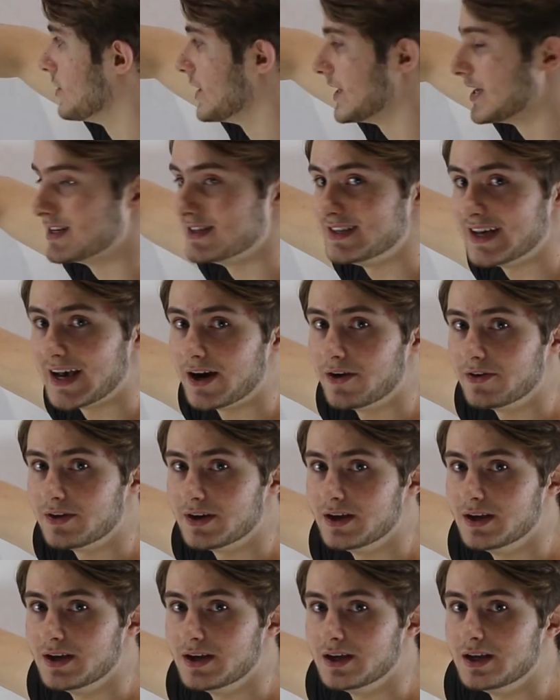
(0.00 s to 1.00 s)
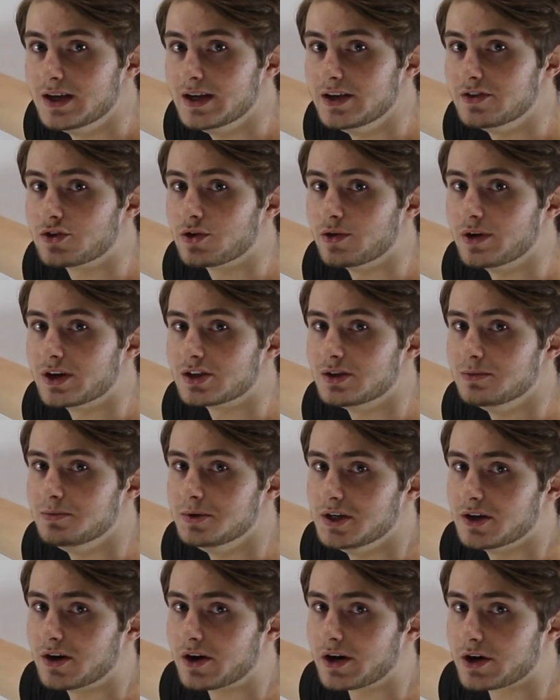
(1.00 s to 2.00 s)
pointing down is going to
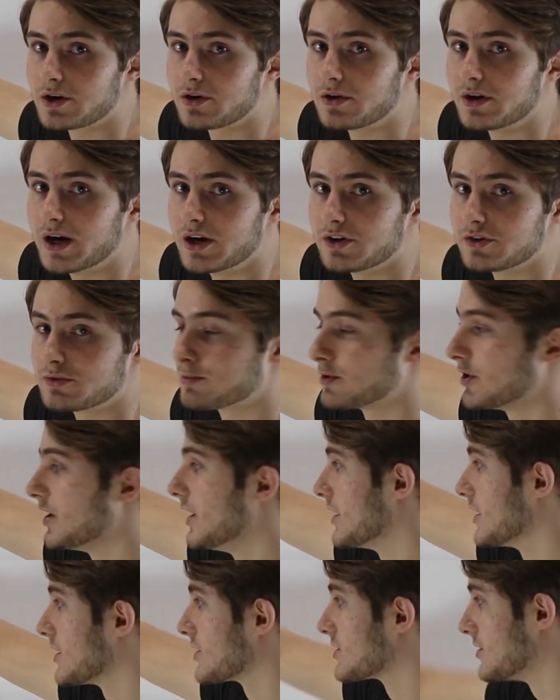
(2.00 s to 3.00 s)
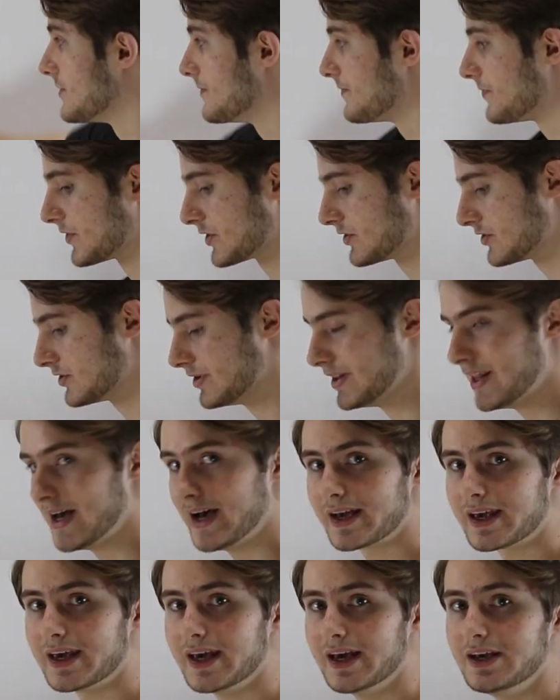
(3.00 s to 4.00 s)
be our cross product. So in
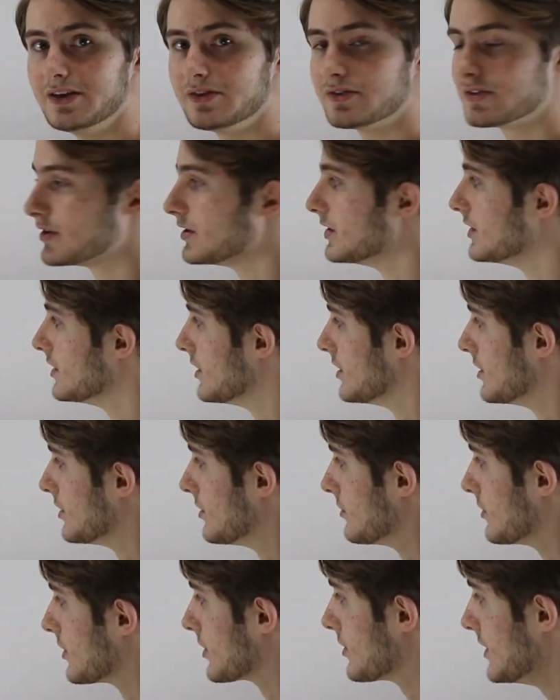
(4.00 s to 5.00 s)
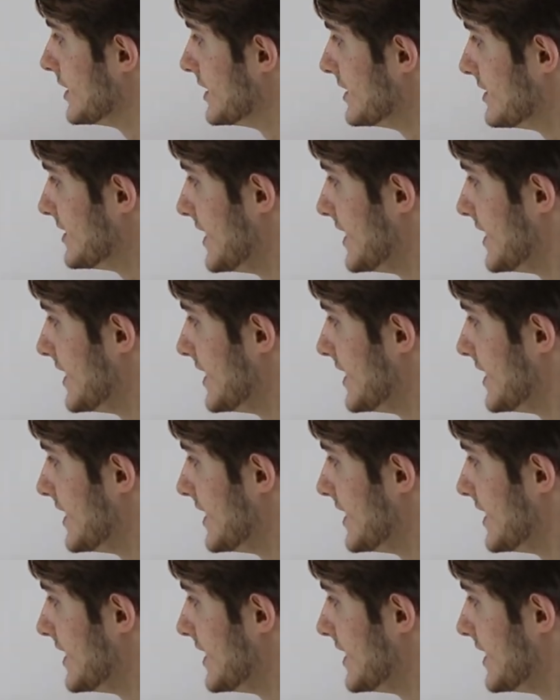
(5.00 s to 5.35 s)
that case, we're going